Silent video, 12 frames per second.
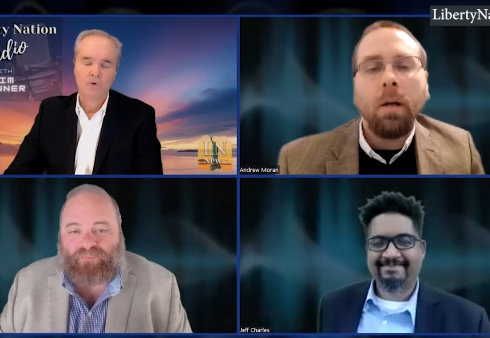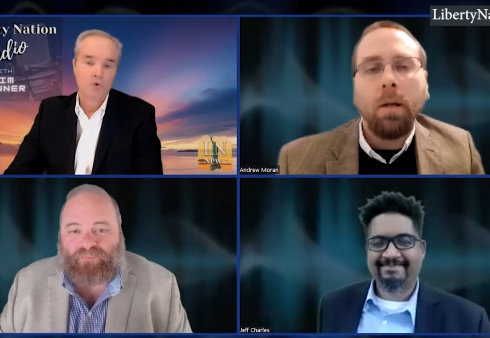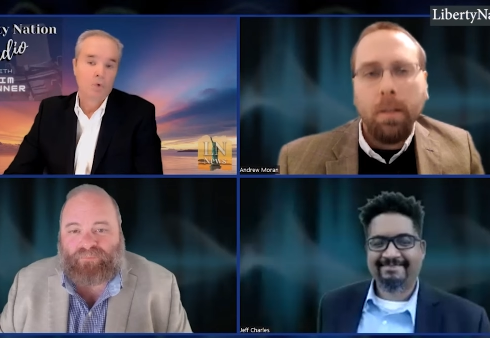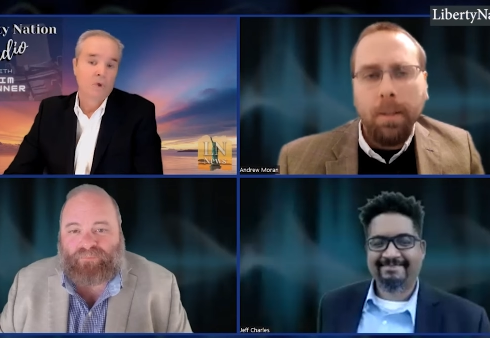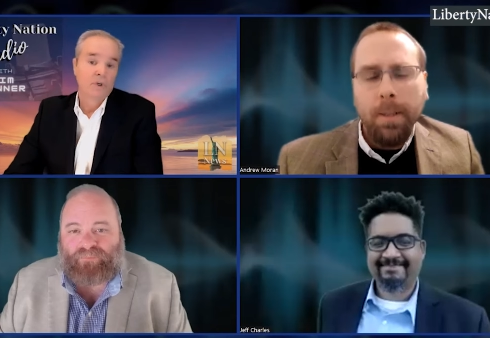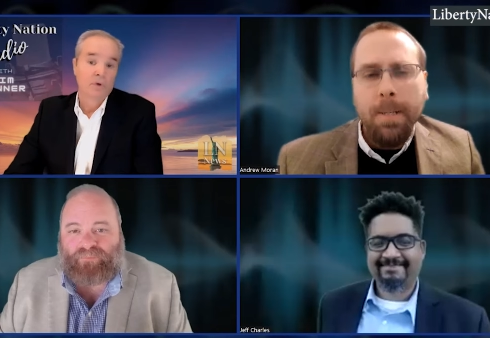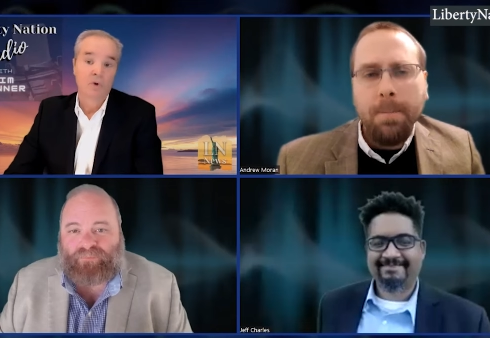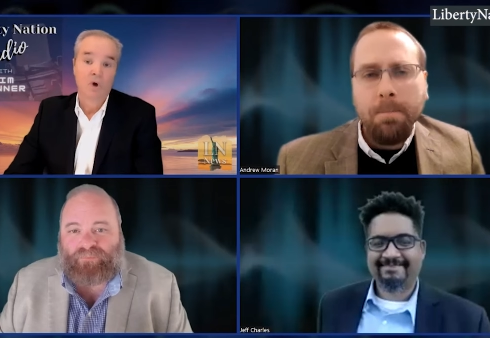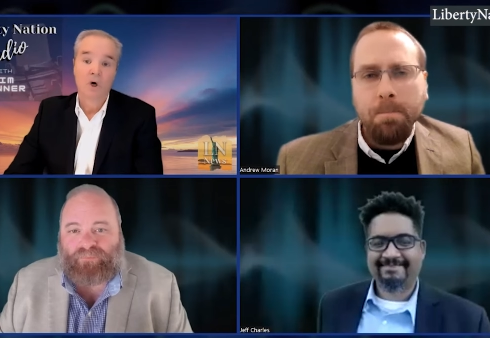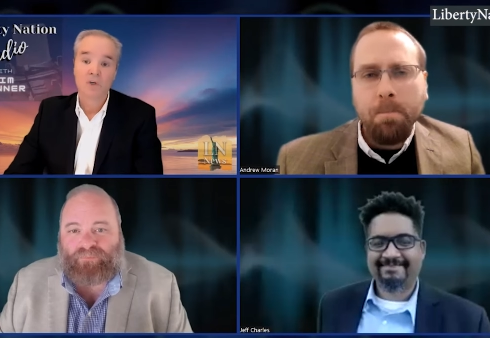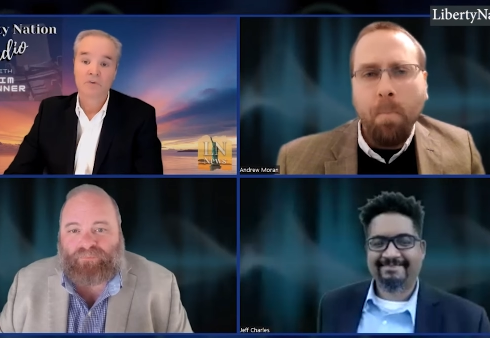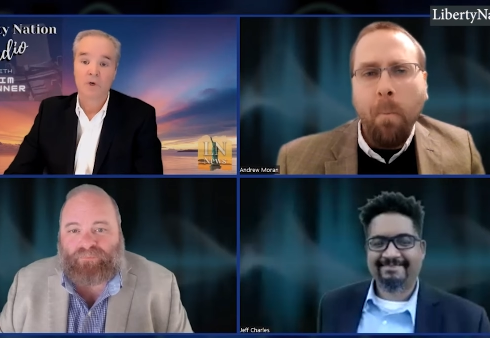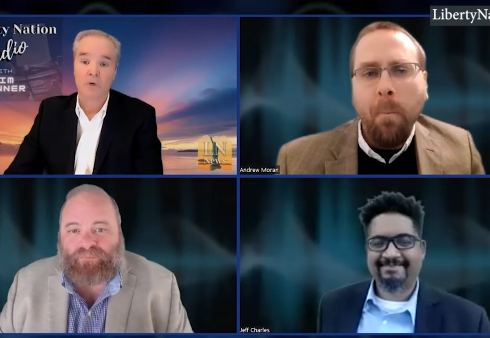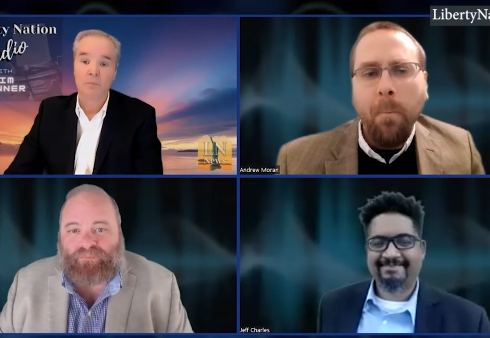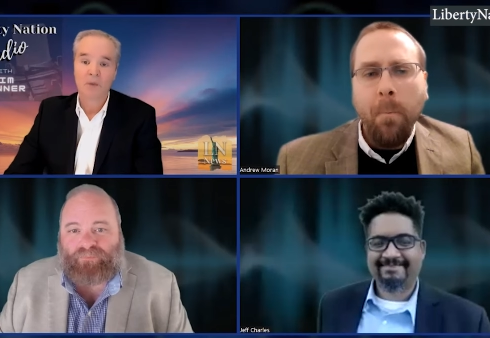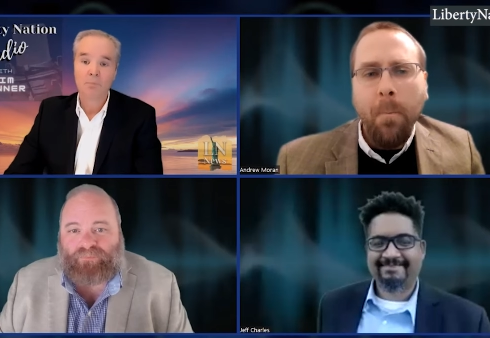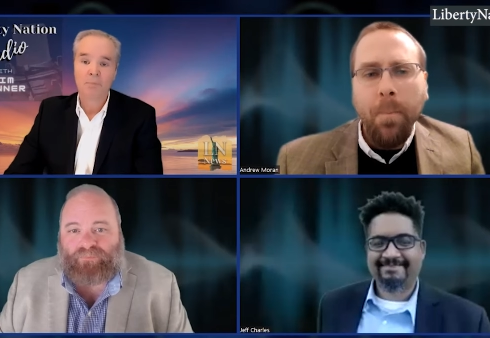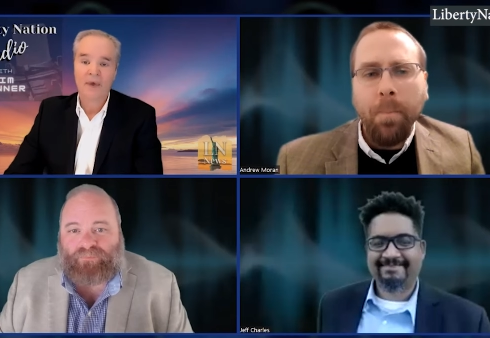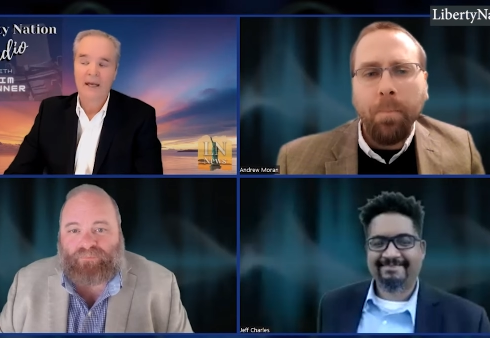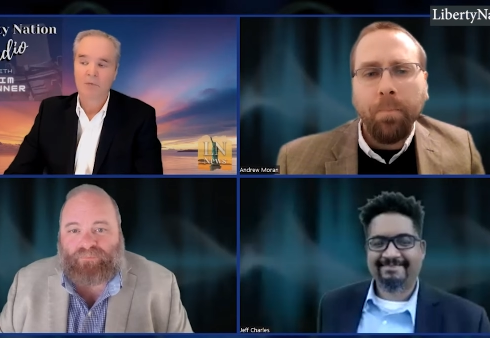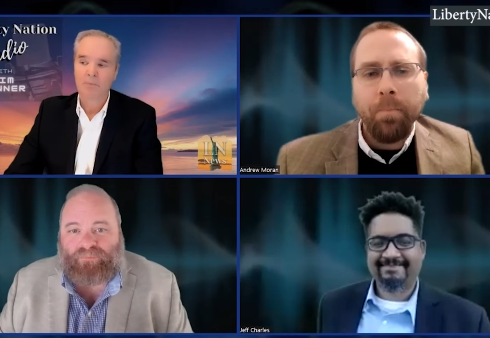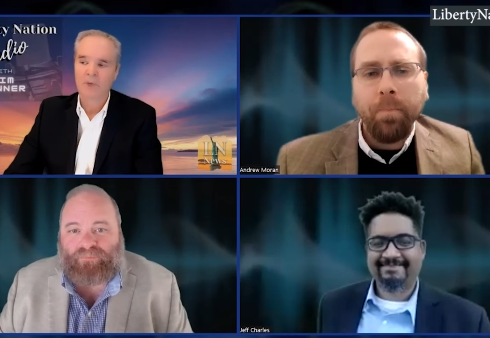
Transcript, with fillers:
Speaker 1: short and long term impact?